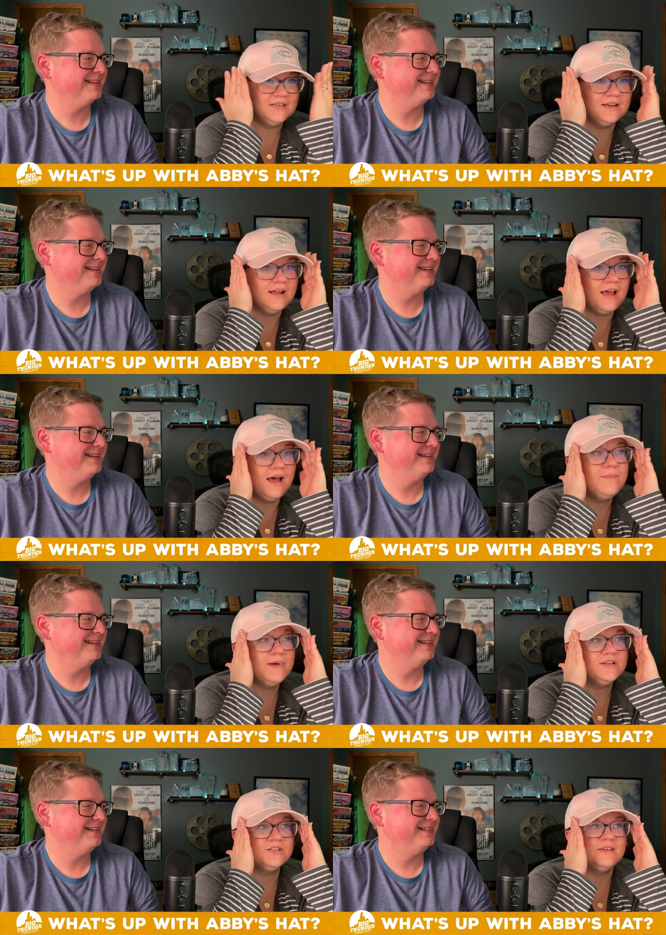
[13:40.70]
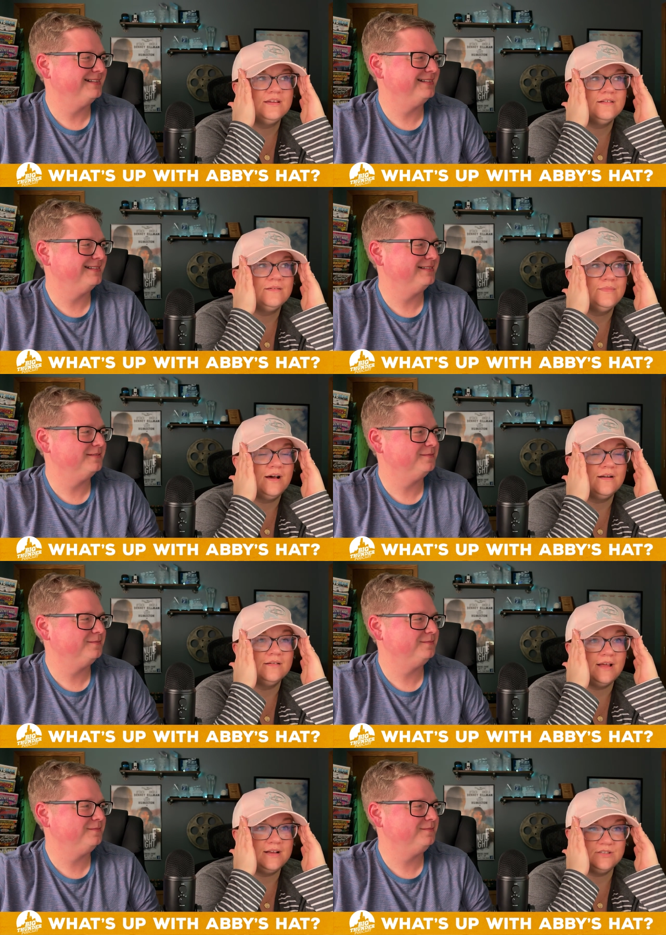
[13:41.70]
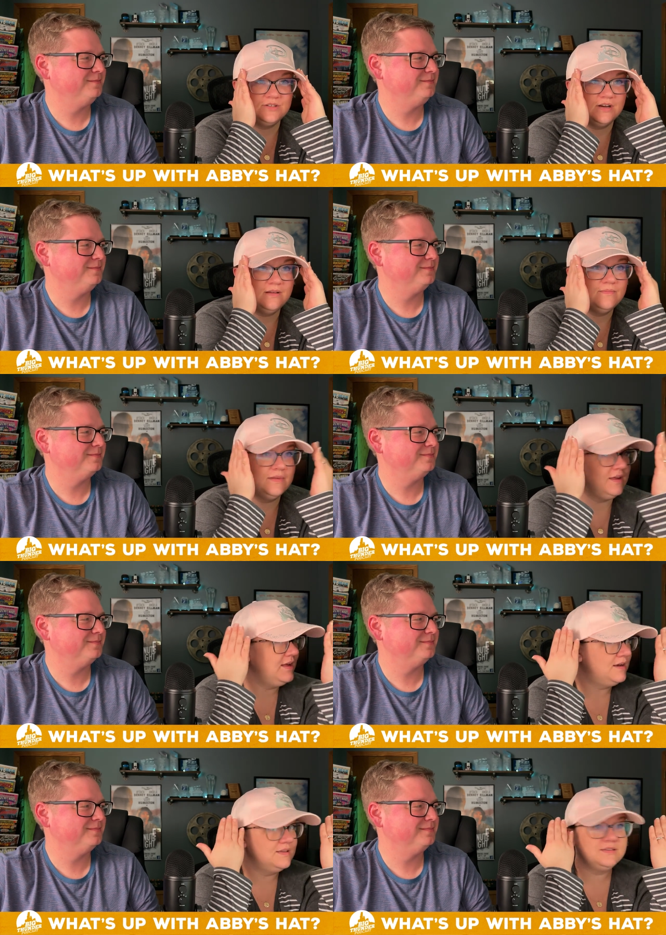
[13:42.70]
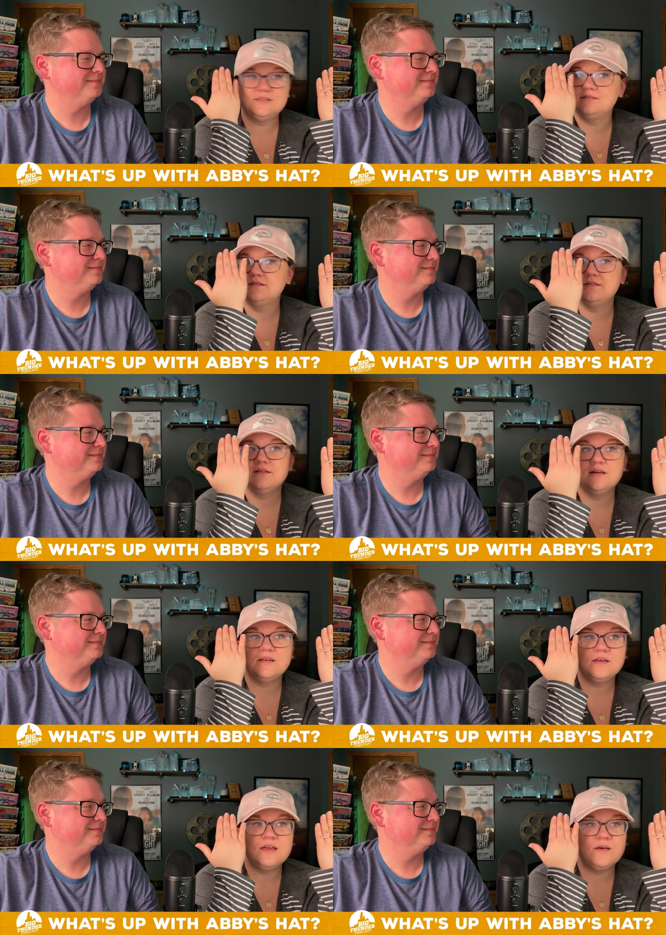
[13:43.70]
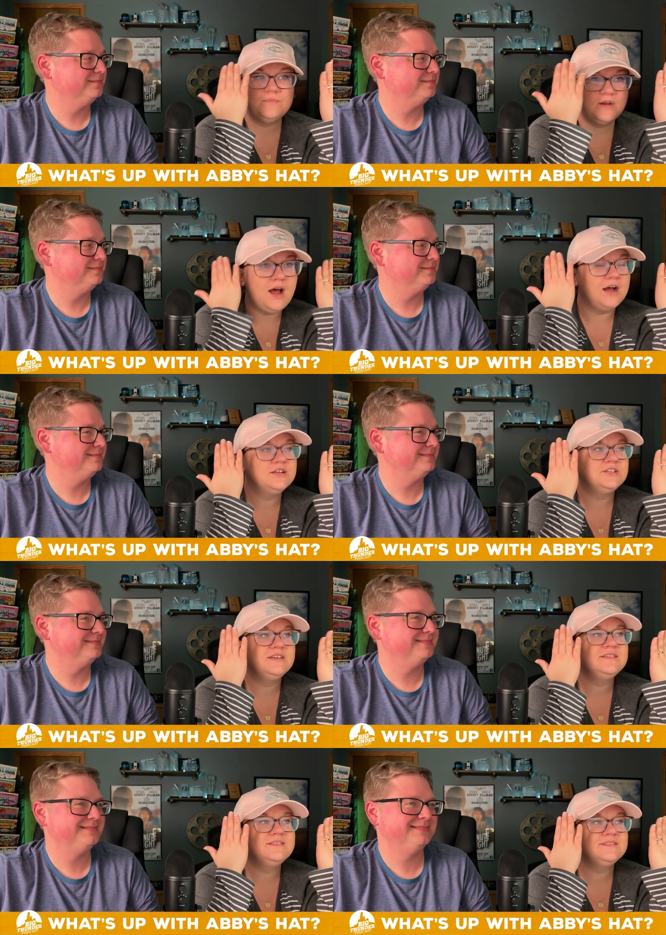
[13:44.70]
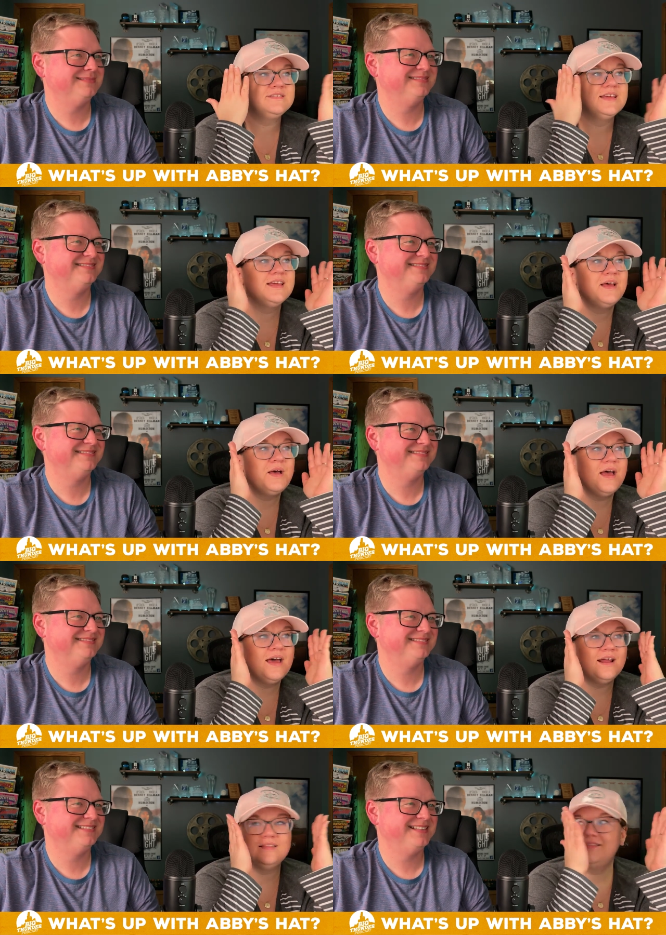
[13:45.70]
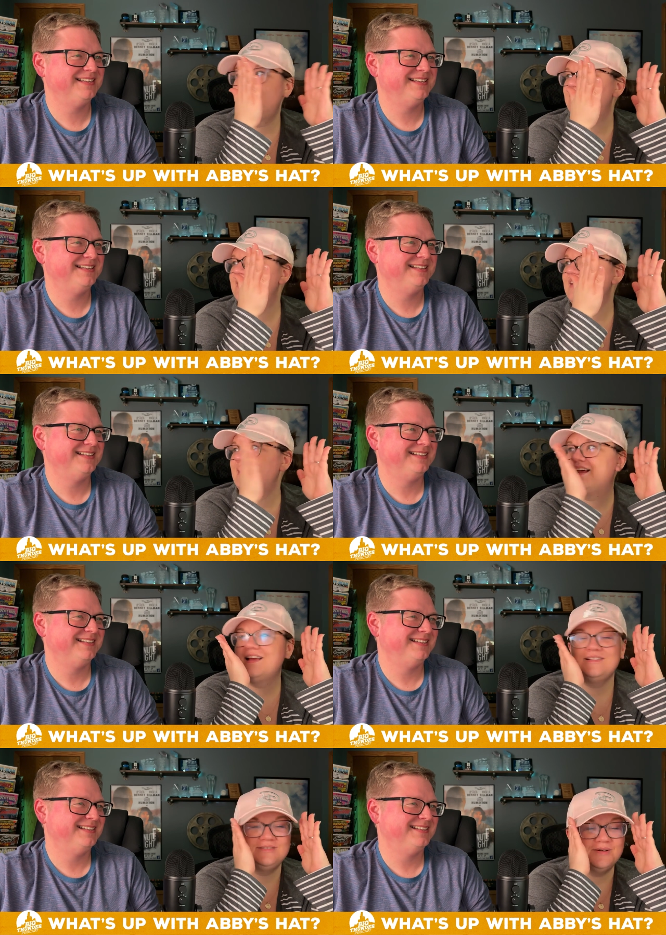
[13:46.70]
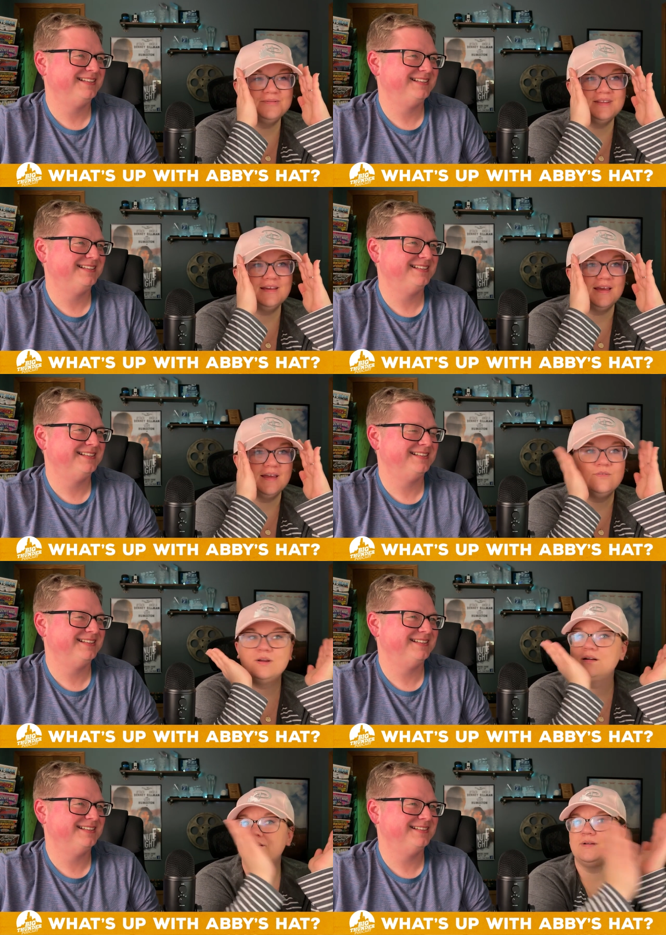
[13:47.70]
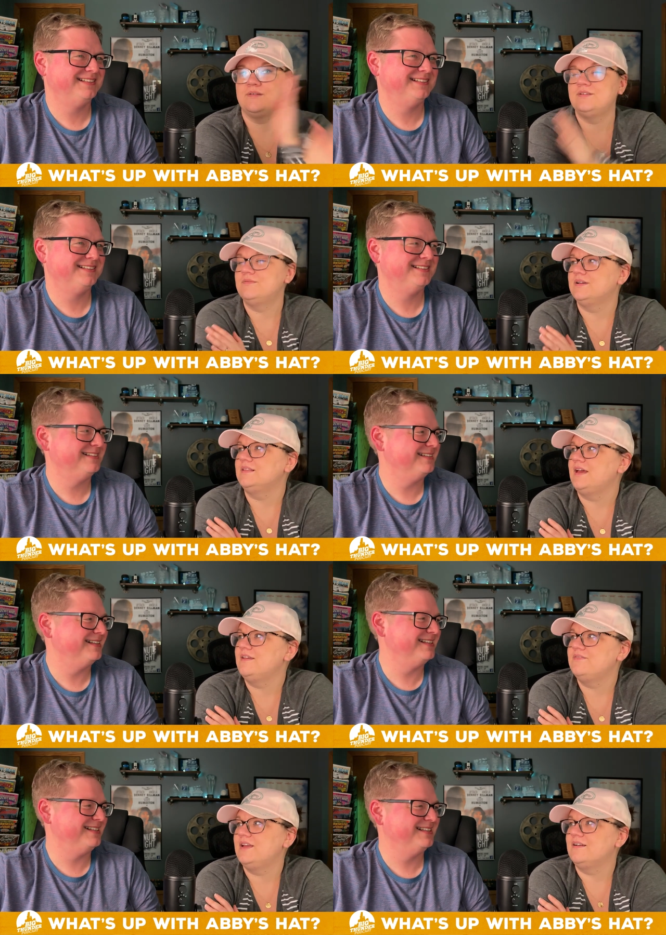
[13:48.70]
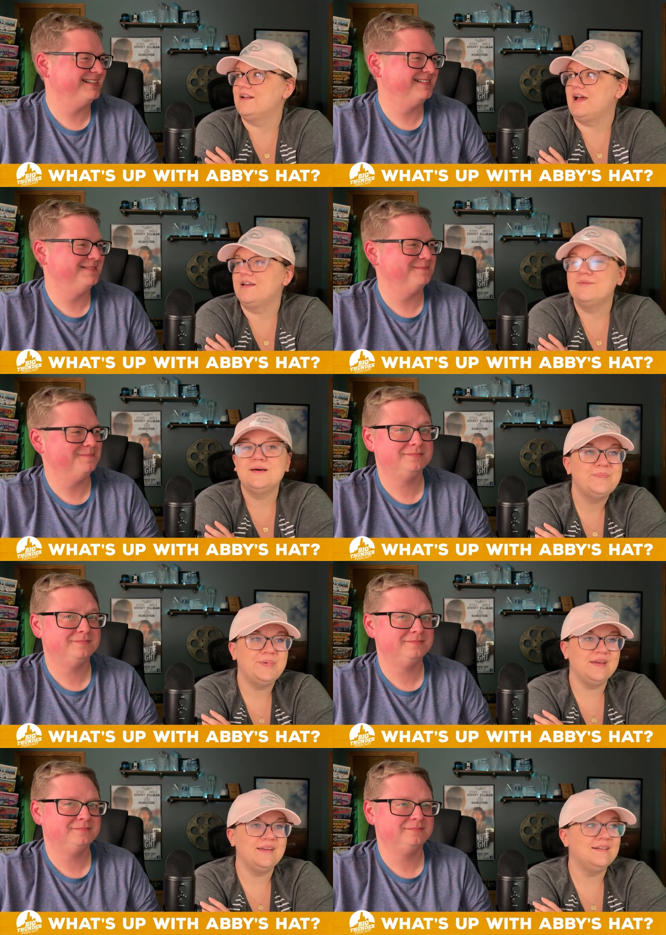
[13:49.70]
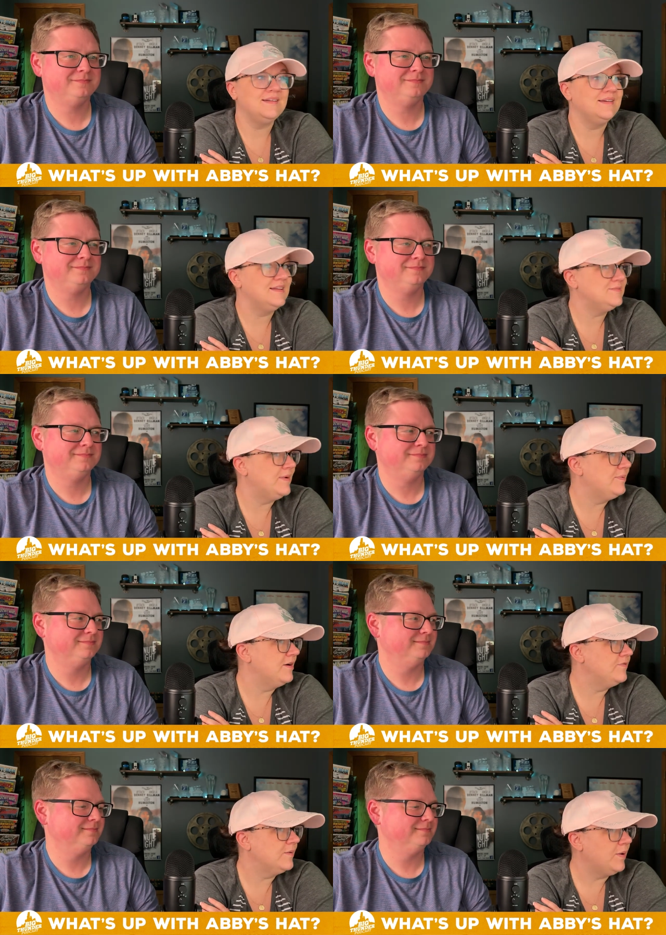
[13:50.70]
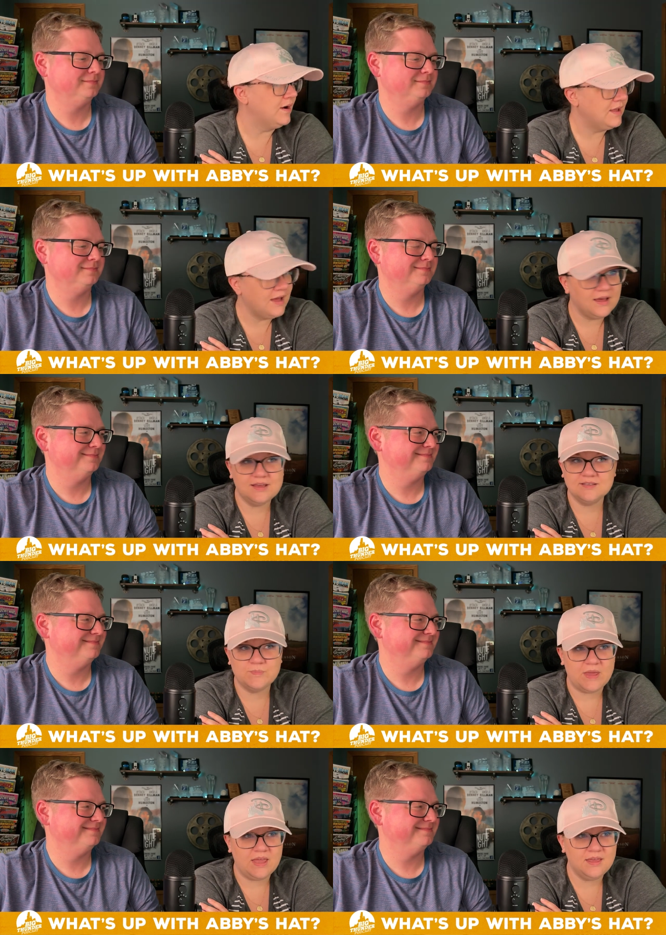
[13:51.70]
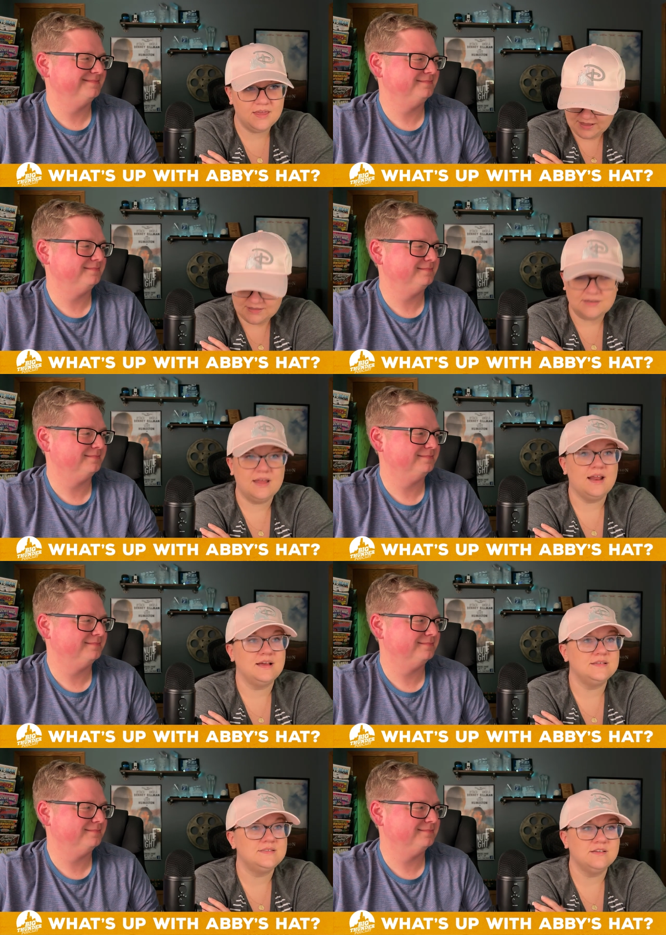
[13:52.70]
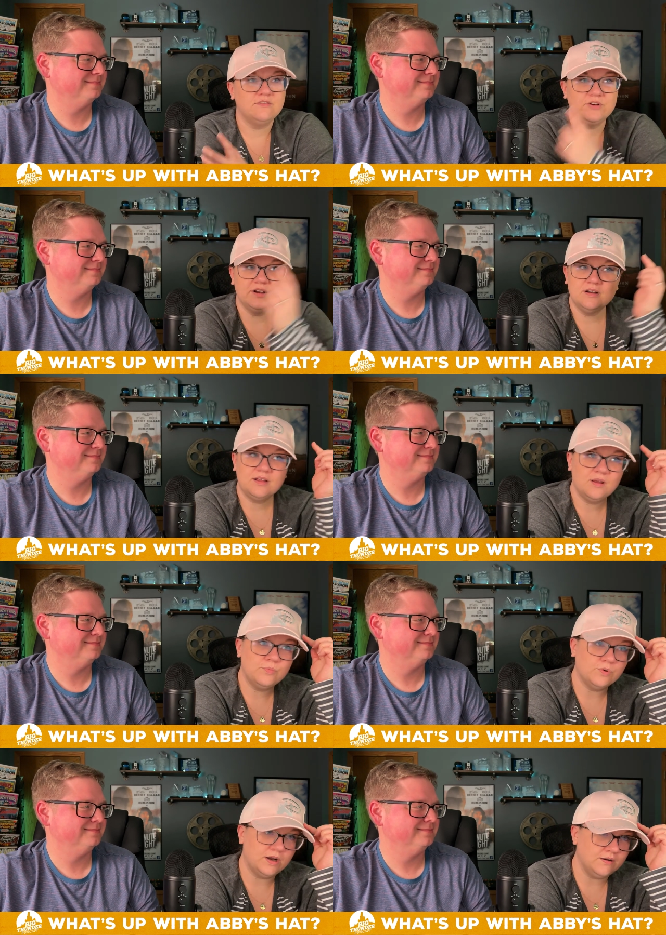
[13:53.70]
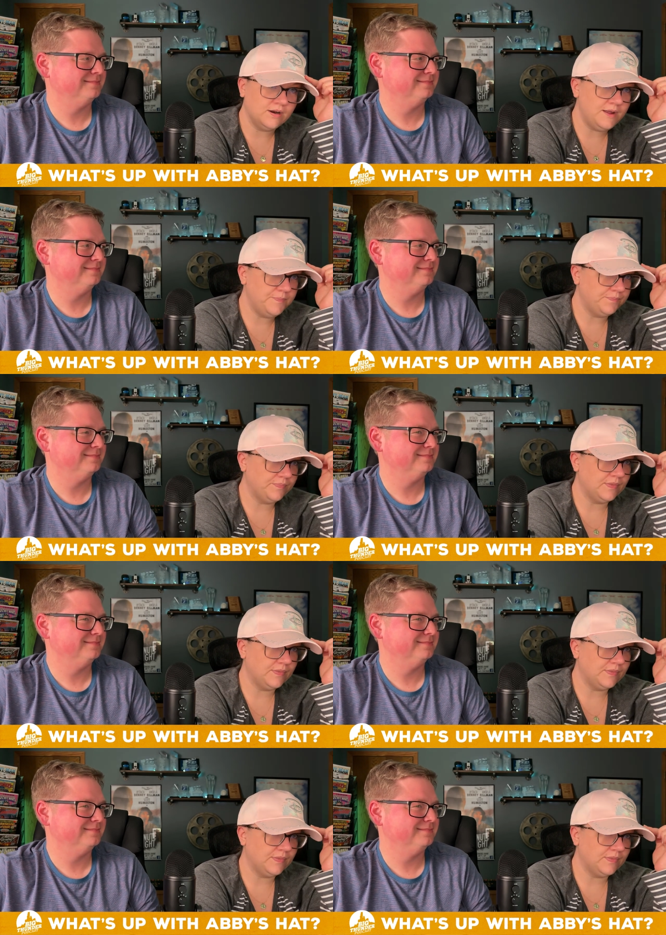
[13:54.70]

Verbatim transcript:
Speaker 1: it at Magic Kingdom on our last trip. It is obnoxious and I love it. And I don't think I can wear it around in real life here in Iowa, but it's my perfect park hat. It's pink and it has silver embroidery